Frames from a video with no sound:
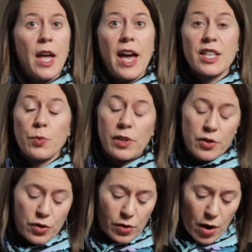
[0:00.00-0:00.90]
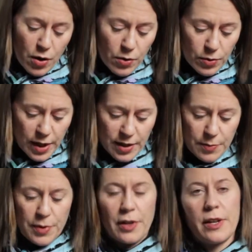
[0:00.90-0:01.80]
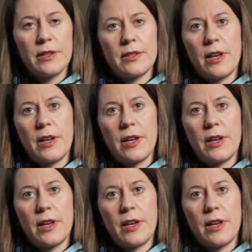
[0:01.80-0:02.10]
as well as your own experience